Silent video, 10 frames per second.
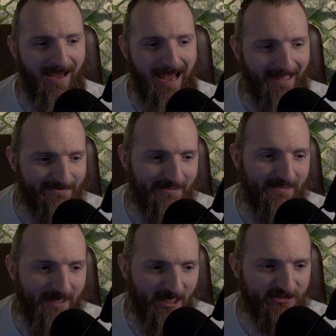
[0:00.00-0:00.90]
I did
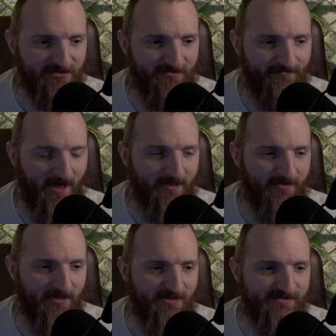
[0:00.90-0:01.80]
actually find
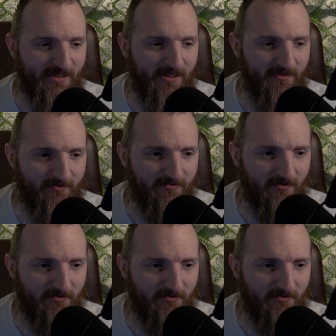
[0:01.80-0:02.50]
this in